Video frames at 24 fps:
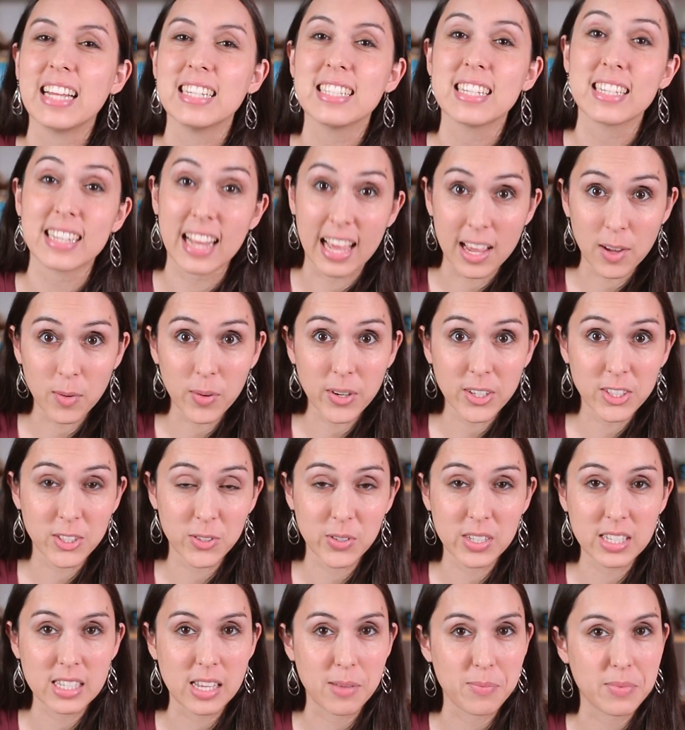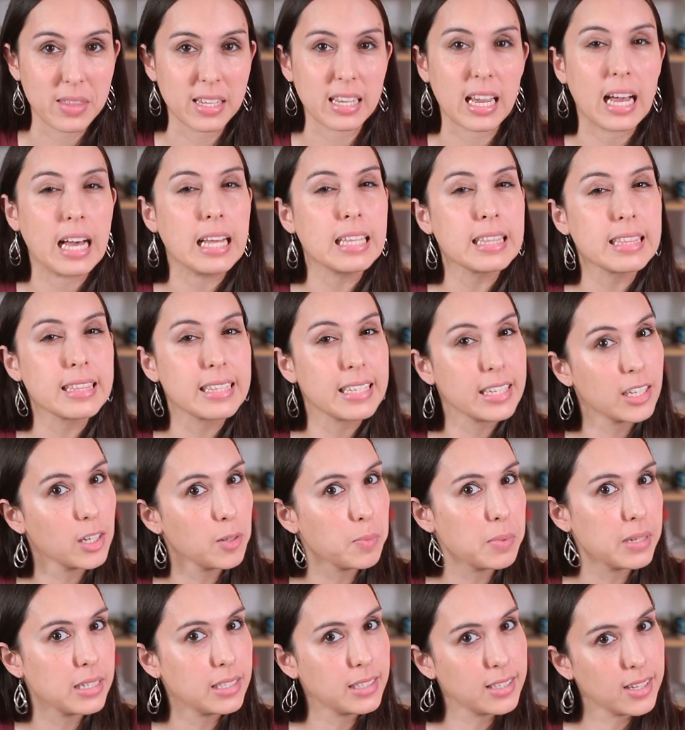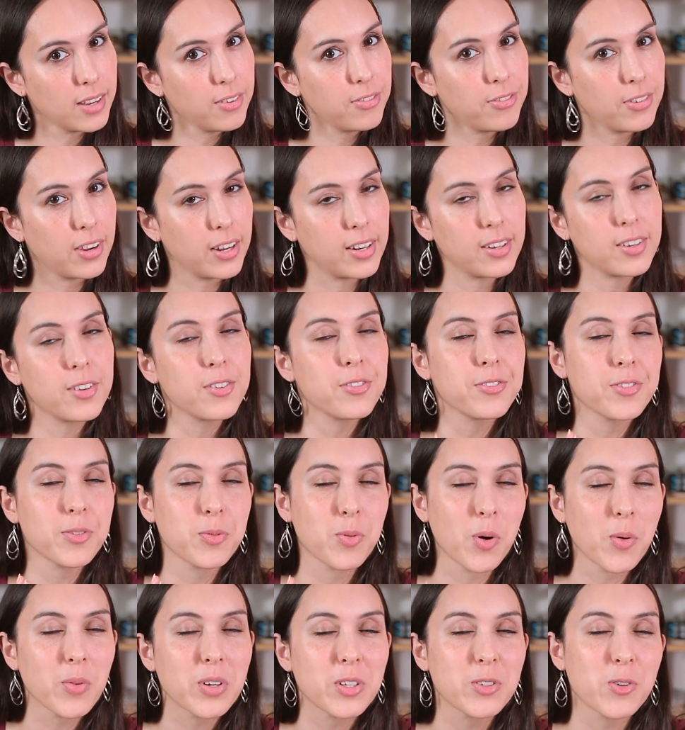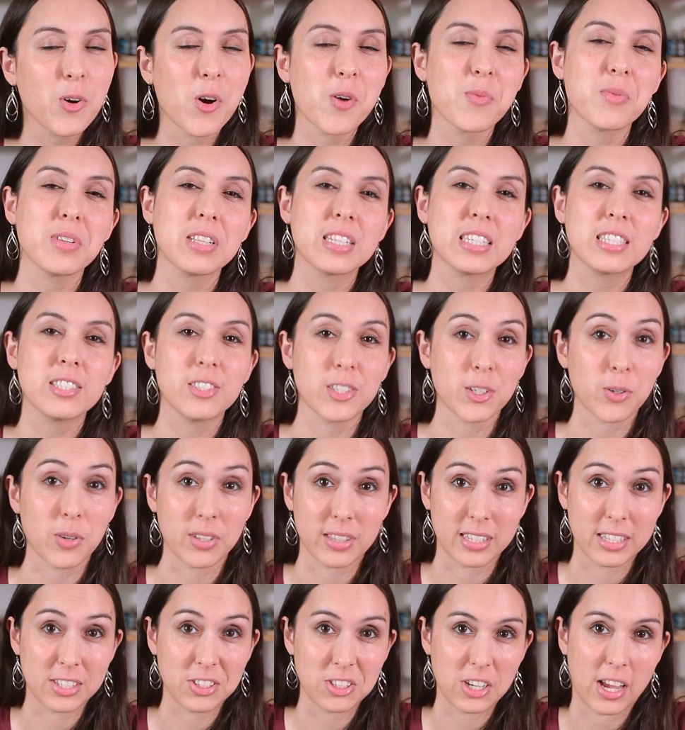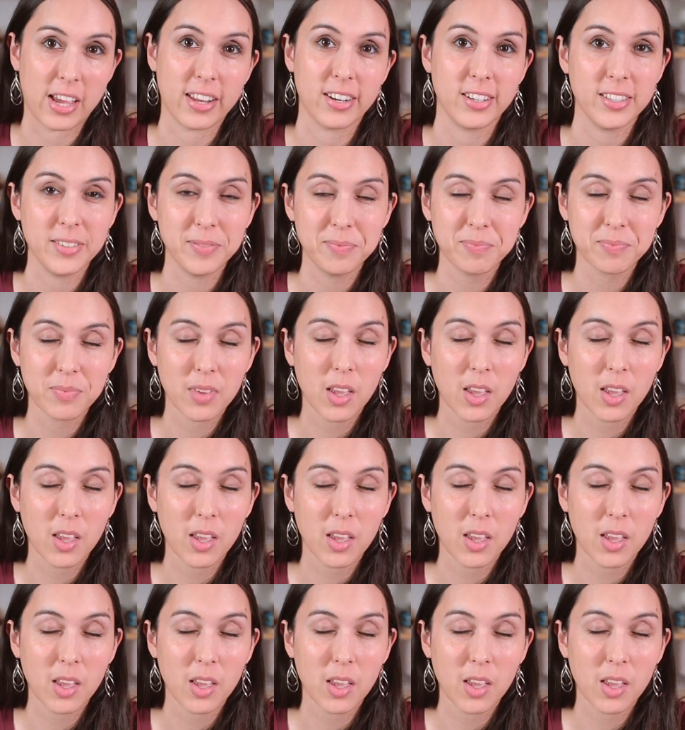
and today we're doing something a little bit different from what we normally do on this channel.